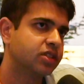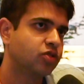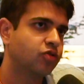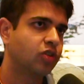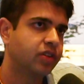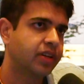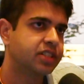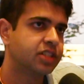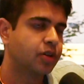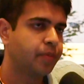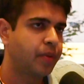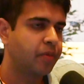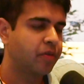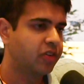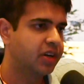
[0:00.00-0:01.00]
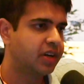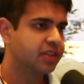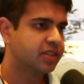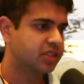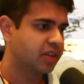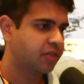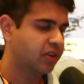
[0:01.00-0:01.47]
So for the agent queue paper, we did
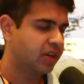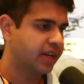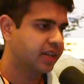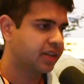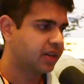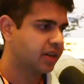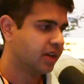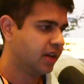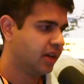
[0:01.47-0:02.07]
this thing where like